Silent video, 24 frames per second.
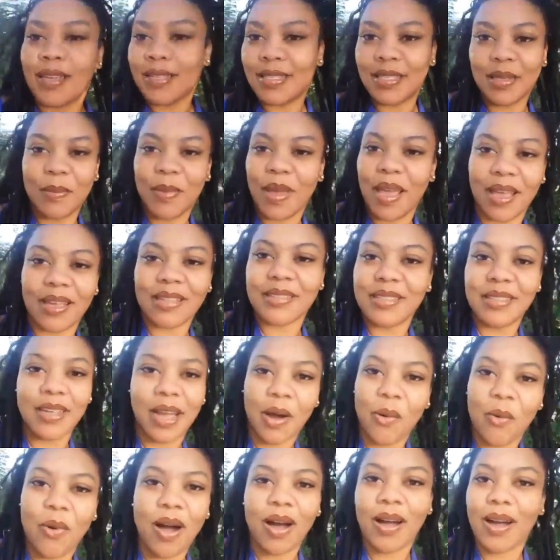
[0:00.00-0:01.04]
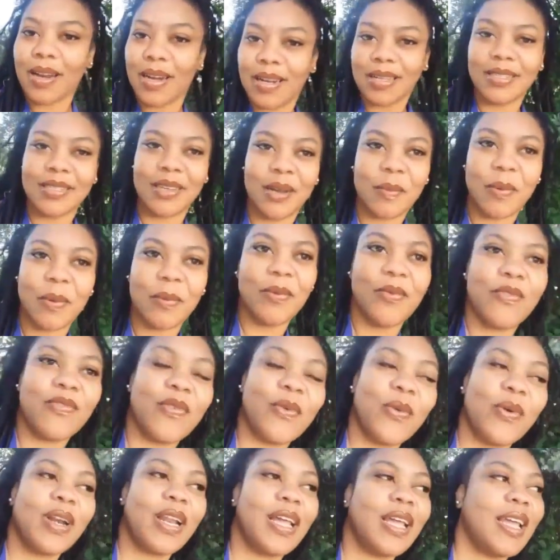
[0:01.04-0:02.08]
you see me, I walk and I talk on my
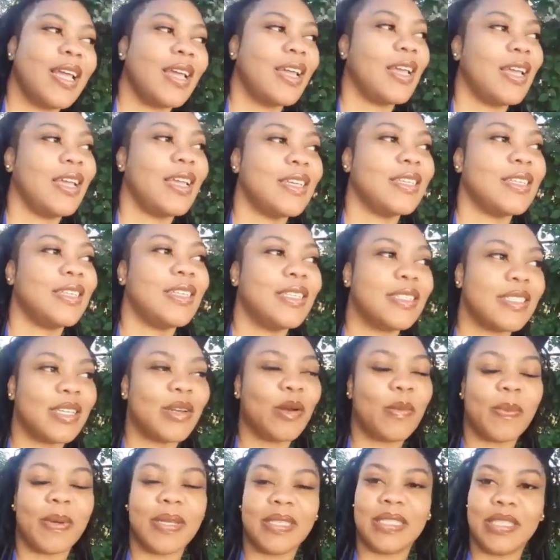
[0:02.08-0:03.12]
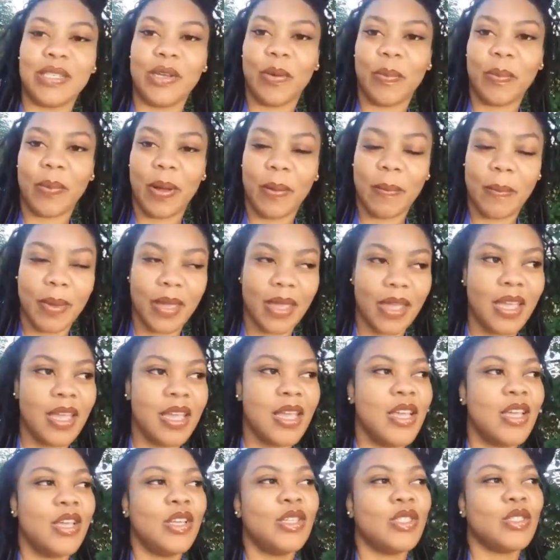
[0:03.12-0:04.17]
phone, you set up a stare on me.
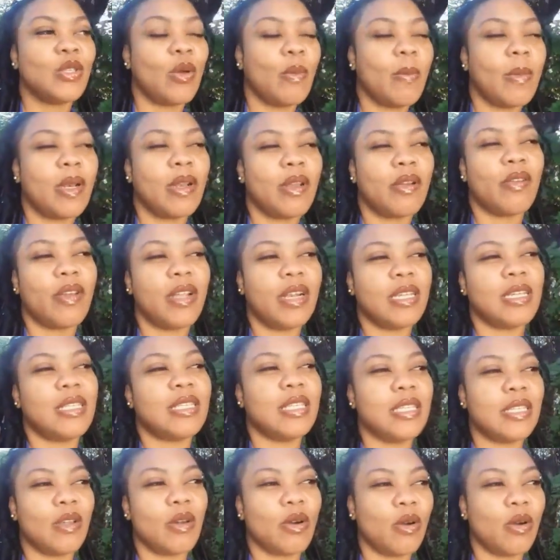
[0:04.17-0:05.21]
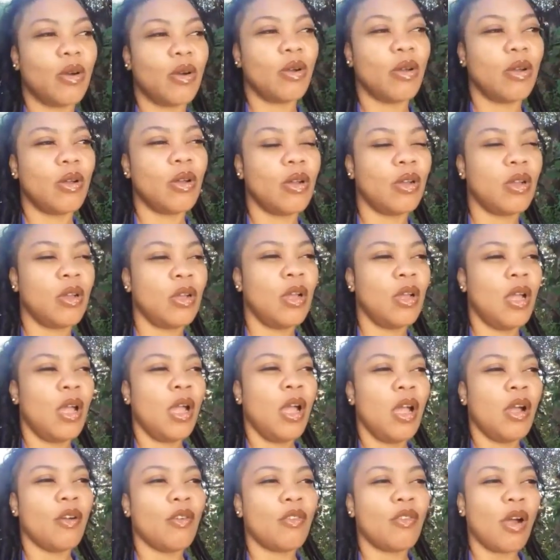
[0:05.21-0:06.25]
So I don't really see
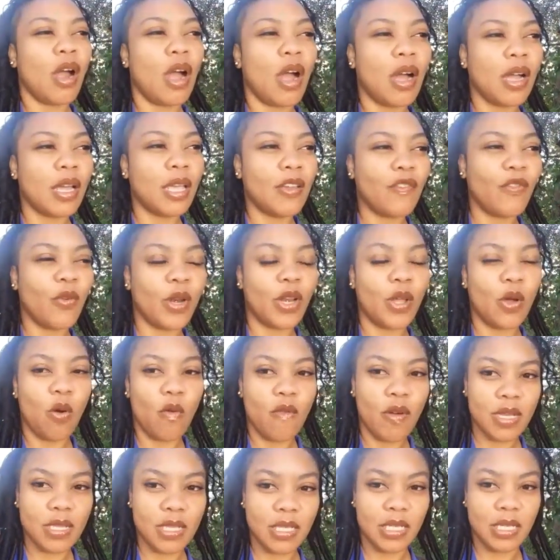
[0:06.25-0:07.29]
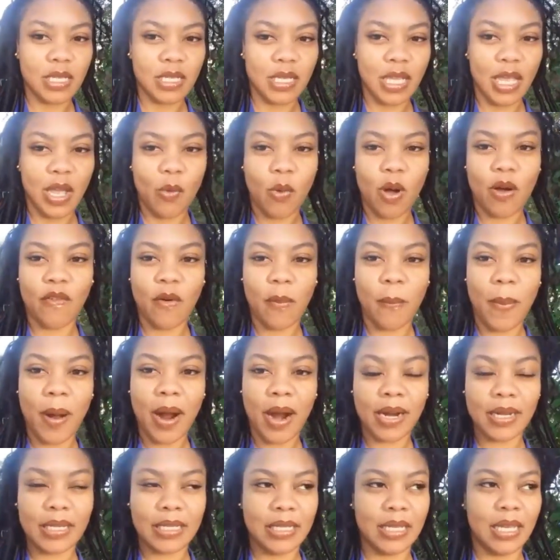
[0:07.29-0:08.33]
nothing wrong if when you're overseas and you want to
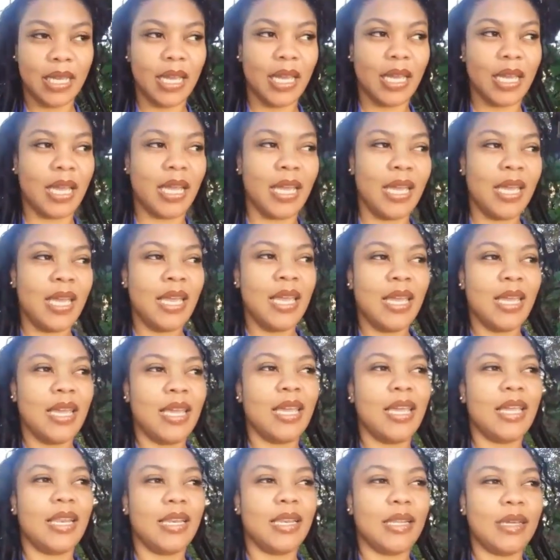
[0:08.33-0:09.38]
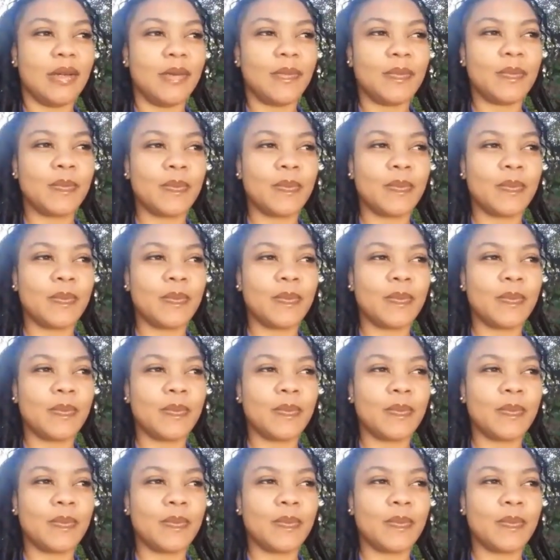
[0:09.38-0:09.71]
partake in